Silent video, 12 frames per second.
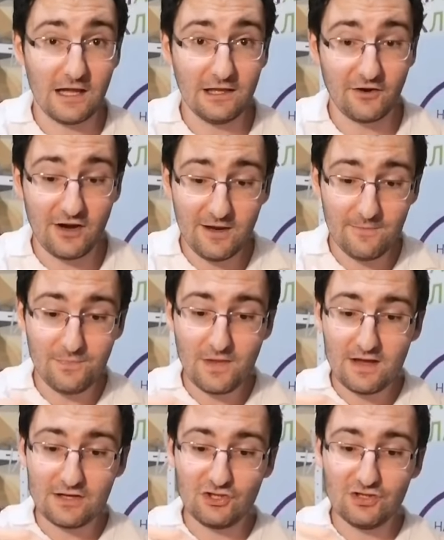coloring,
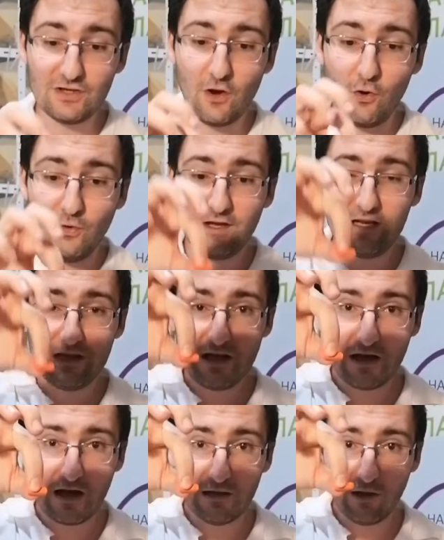just hold it
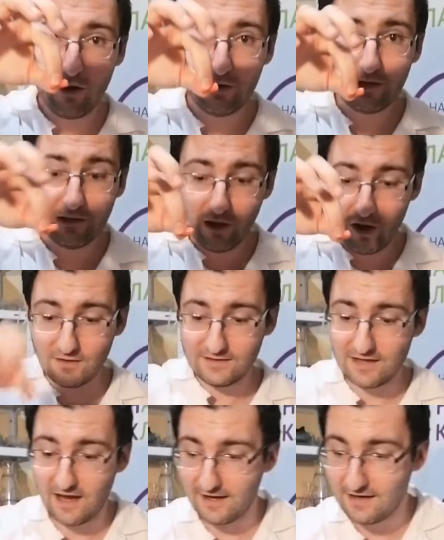along the long
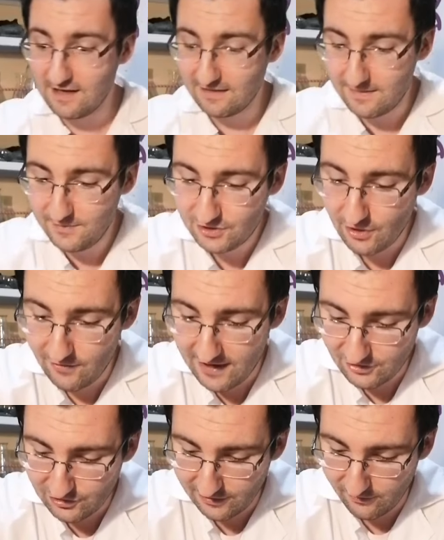side. Let me show you
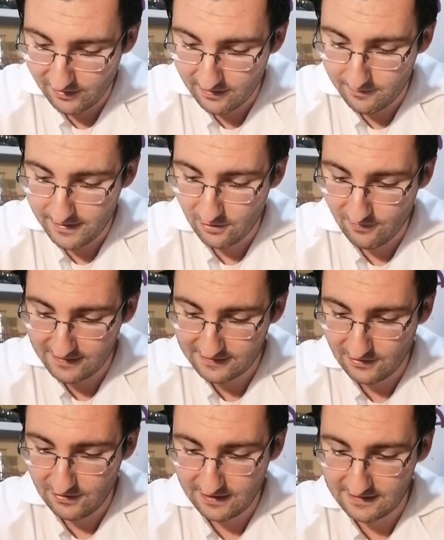actually with the big one
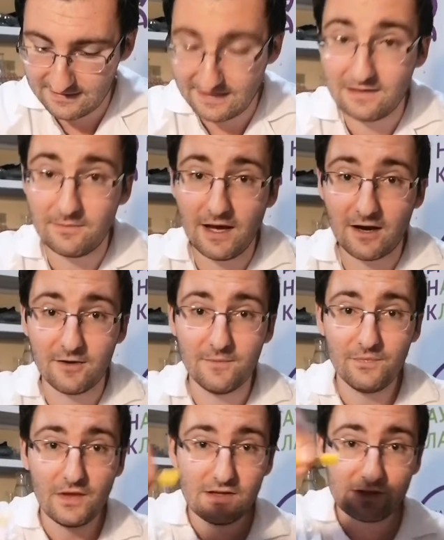so you can see it better.
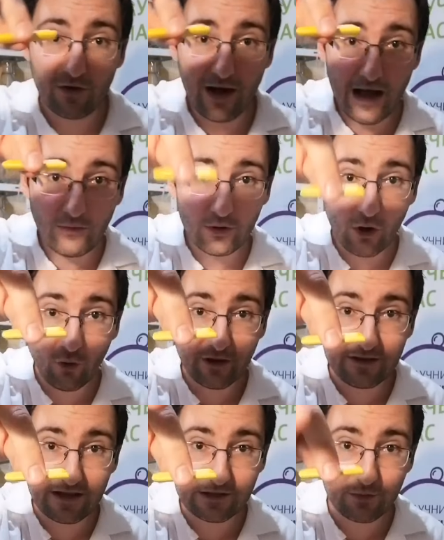So I would
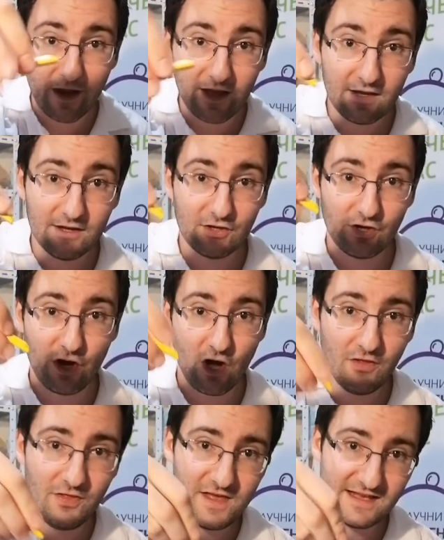hold it this way,
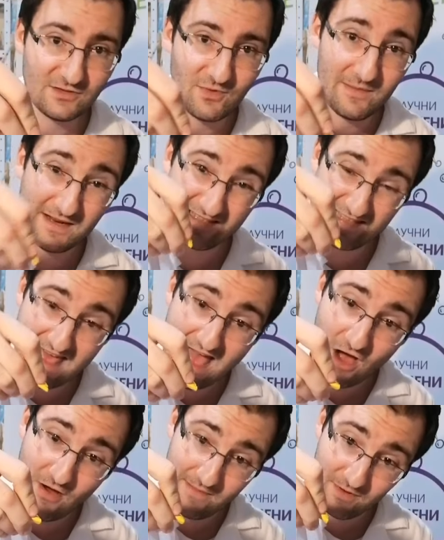not this way, because
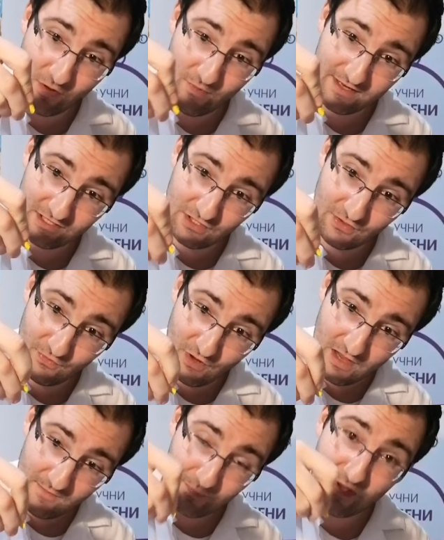now I'm going
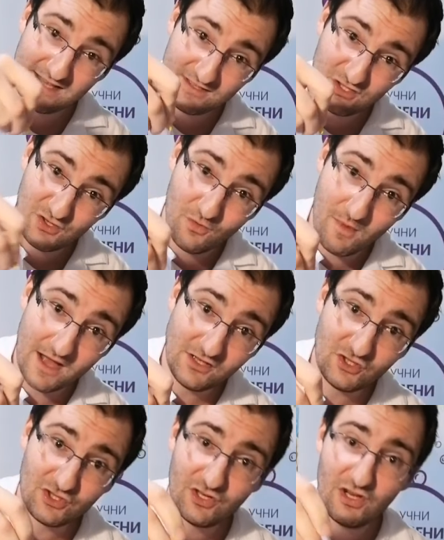to press too
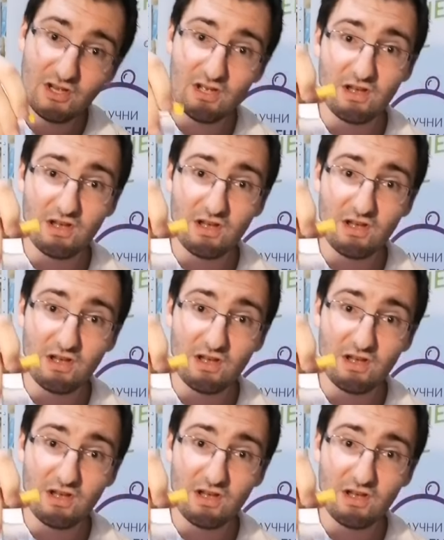much.